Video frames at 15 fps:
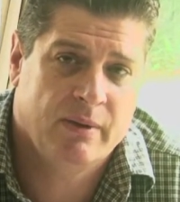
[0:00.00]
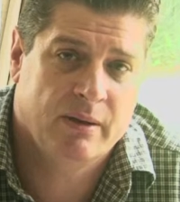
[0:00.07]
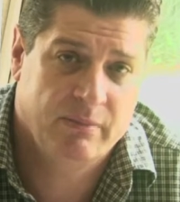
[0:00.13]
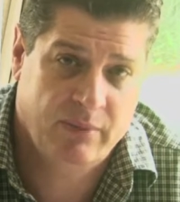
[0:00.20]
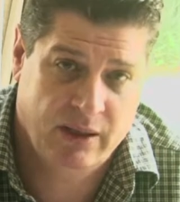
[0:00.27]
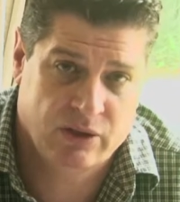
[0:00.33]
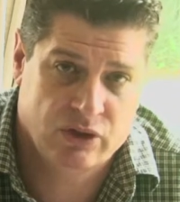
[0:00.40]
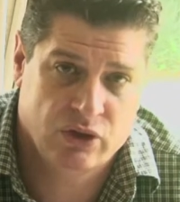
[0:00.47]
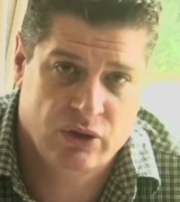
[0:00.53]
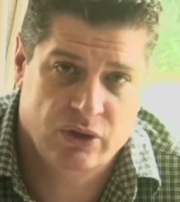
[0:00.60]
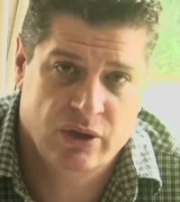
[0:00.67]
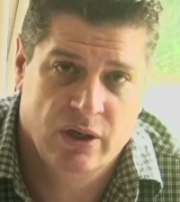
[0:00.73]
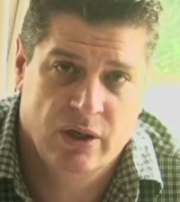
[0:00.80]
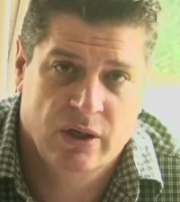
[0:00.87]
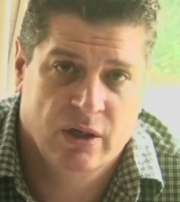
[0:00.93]

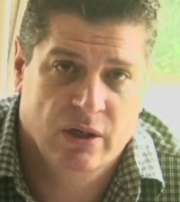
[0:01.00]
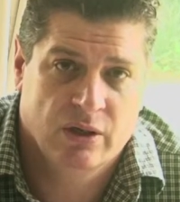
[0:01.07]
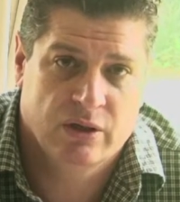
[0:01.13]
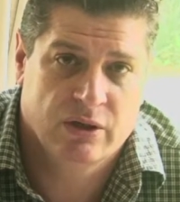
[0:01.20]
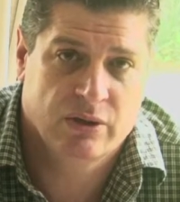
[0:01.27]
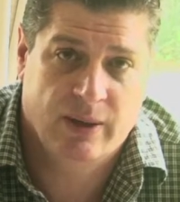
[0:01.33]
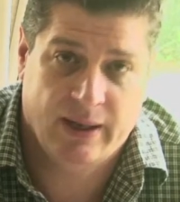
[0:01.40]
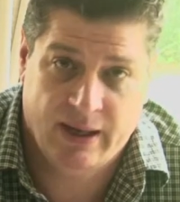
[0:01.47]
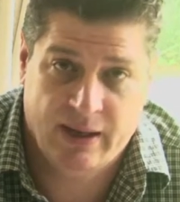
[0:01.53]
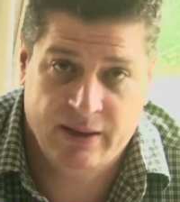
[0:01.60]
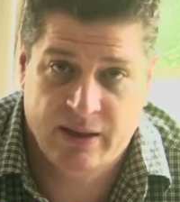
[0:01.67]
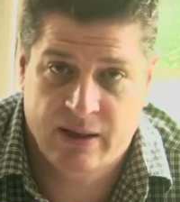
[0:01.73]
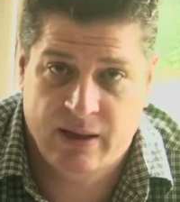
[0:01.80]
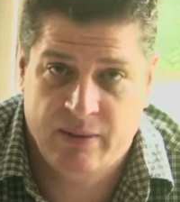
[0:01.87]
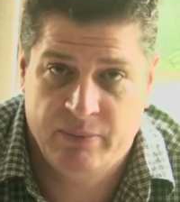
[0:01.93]
mentor through
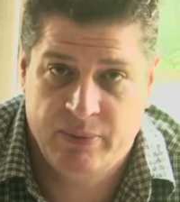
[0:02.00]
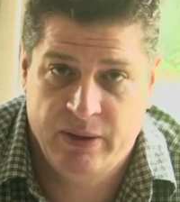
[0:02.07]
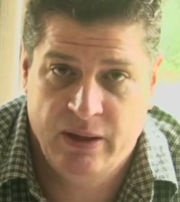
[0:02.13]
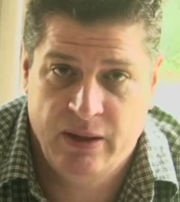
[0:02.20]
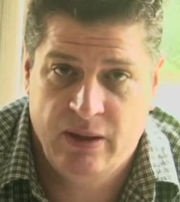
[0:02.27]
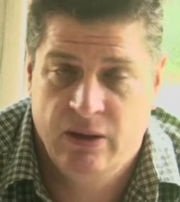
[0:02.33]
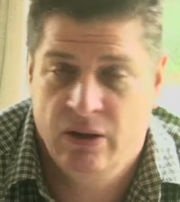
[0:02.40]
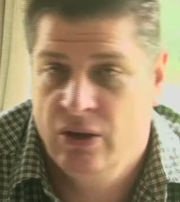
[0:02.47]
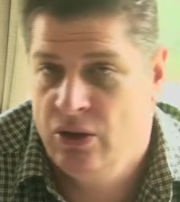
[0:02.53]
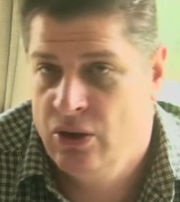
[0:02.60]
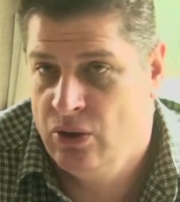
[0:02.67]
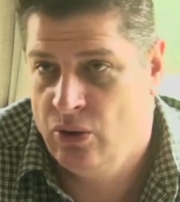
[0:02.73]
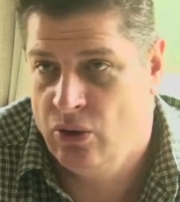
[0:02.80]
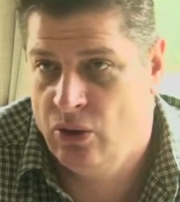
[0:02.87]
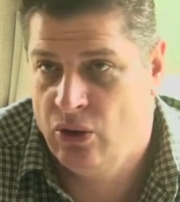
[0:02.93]
another company
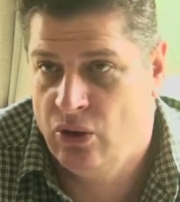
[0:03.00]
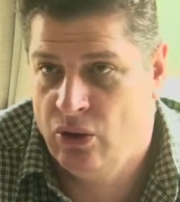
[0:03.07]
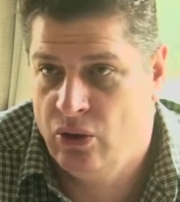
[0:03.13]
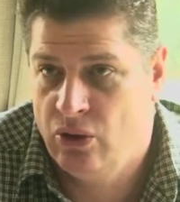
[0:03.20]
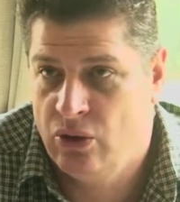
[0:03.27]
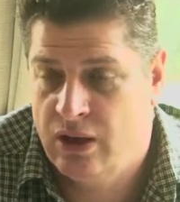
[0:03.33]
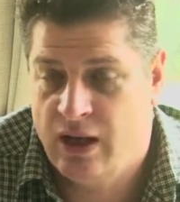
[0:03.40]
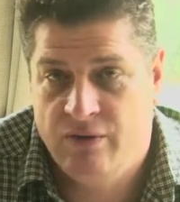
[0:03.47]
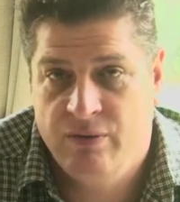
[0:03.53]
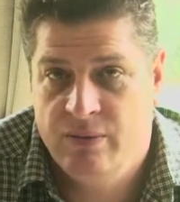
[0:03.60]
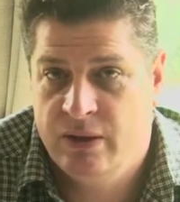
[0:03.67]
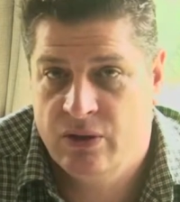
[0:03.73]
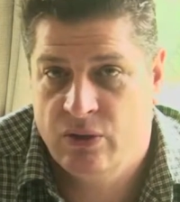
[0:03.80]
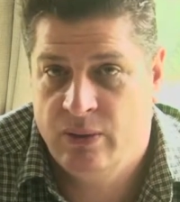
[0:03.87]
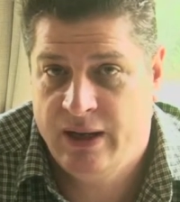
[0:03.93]
or
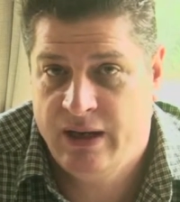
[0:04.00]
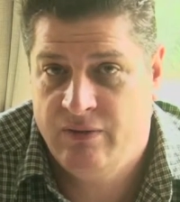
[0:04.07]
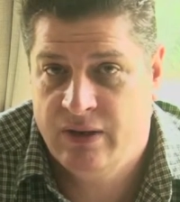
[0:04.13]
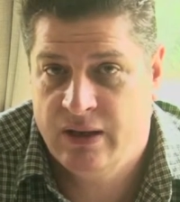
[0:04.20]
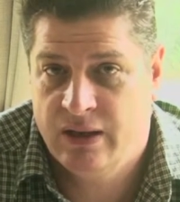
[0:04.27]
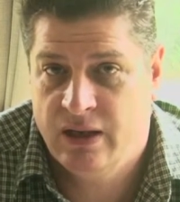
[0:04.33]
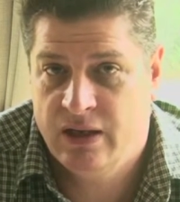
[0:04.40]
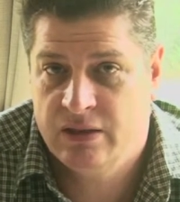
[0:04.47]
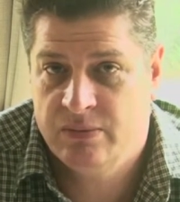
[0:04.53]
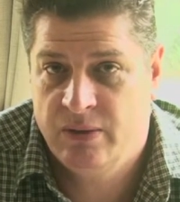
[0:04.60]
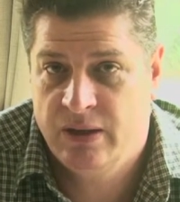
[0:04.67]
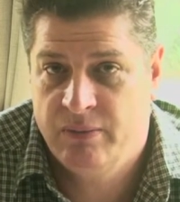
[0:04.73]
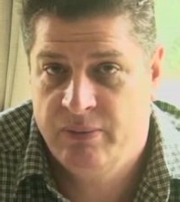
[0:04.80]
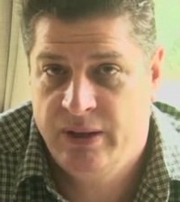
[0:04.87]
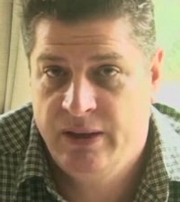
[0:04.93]
government or whatever the case
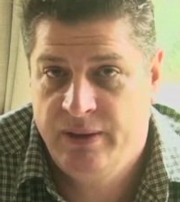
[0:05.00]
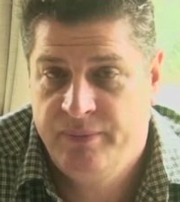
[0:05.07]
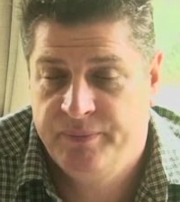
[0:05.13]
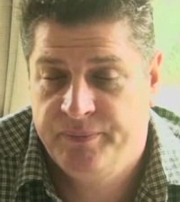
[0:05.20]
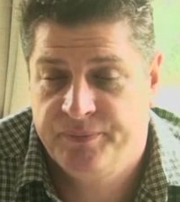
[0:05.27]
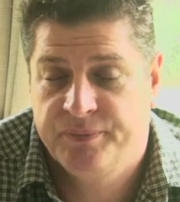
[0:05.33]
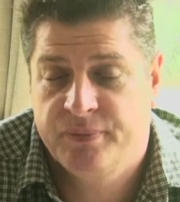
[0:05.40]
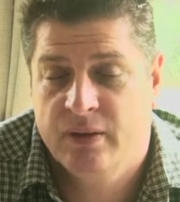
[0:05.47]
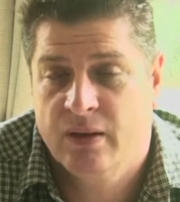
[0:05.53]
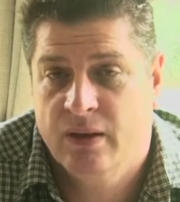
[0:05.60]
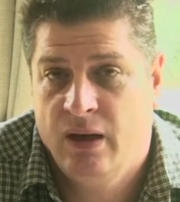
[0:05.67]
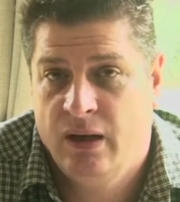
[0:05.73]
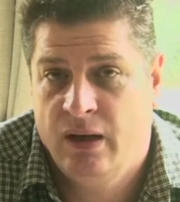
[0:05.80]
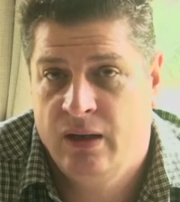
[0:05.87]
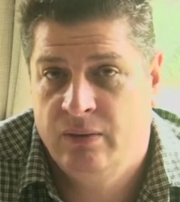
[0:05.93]
might be
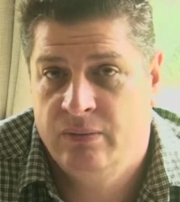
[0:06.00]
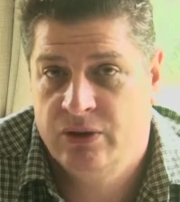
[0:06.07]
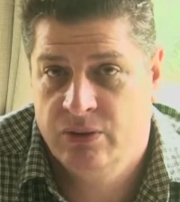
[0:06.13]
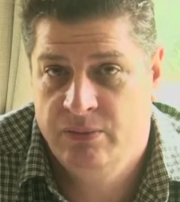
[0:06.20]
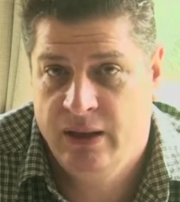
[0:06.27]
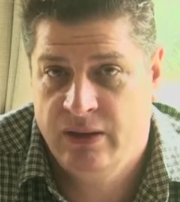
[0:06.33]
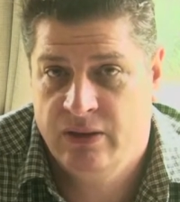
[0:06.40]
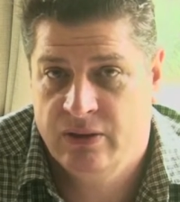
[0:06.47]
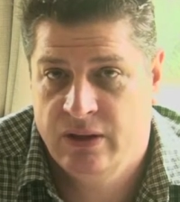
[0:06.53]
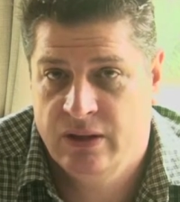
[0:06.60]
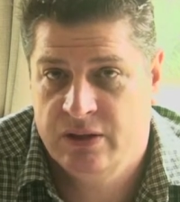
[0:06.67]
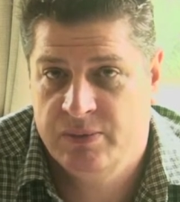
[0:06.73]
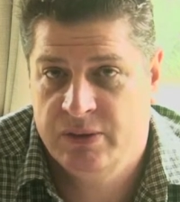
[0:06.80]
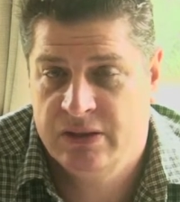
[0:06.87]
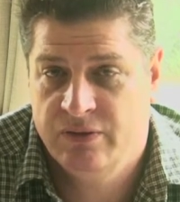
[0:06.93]
to mentor that
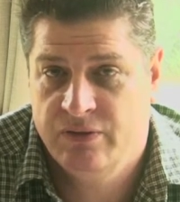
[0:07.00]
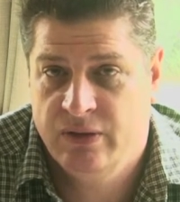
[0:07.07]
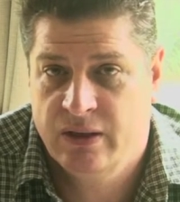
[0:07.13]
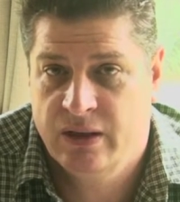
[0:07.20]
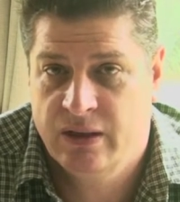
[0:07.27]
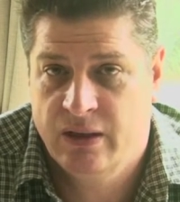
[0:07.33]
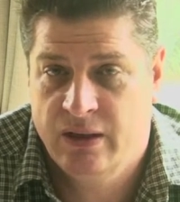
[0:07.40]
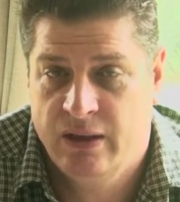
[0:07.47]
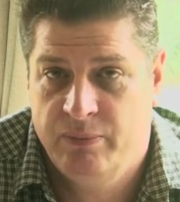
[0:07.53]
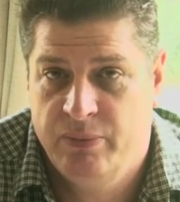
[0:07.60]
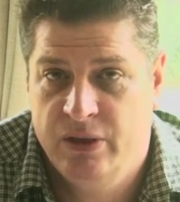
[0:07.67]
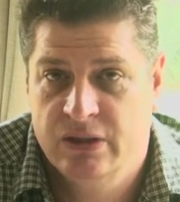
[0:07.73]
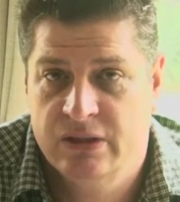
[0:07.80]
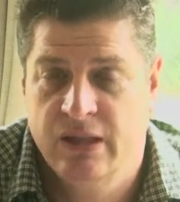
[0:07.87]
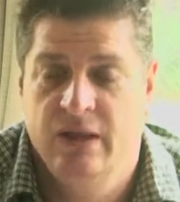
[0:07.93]
specific
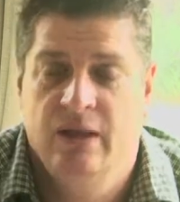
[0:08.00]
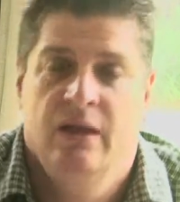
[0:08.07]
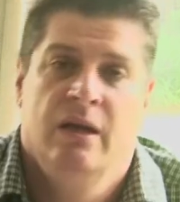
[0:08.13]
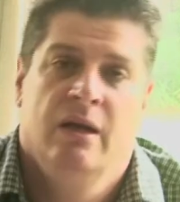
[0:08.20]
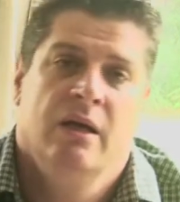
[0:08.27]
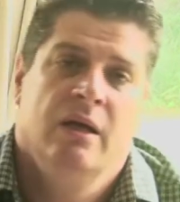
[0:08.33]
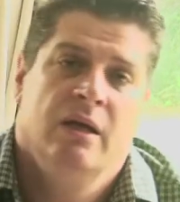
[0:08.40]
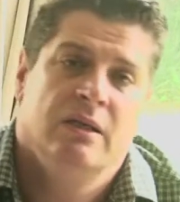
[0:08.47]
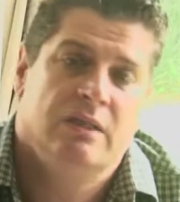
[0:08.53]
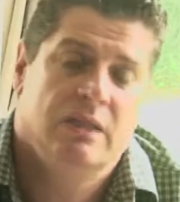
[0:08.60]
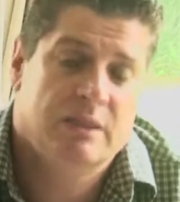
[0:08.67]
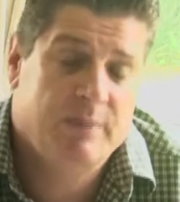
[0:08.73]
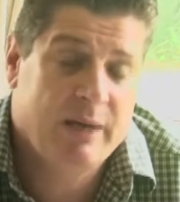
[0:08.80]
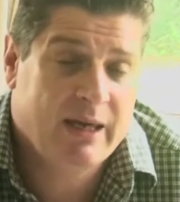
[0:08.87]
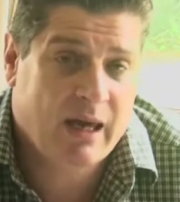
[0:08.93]
person.
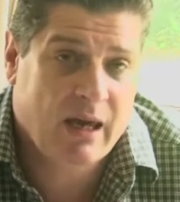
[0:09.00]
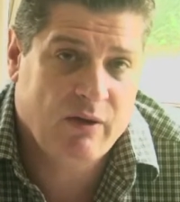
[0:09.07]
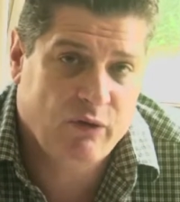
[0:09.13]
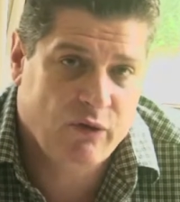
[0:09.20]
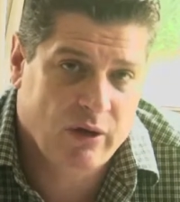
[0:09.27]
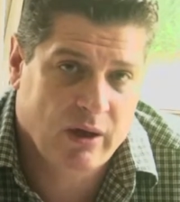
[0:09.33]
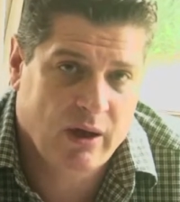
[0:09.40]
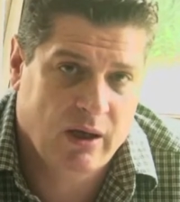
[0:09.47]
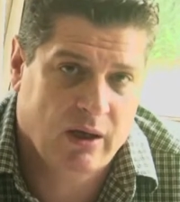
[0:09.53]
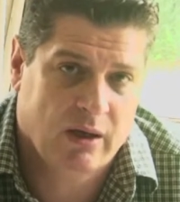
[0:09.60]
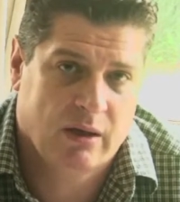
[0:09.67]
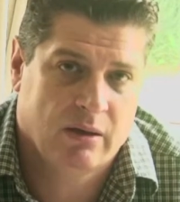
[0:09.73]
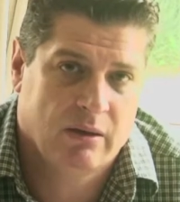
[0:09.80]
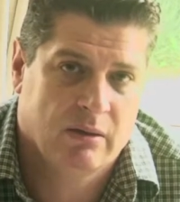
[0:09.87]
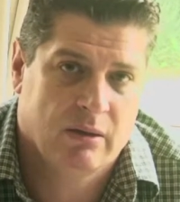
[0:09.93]
Just be careful here.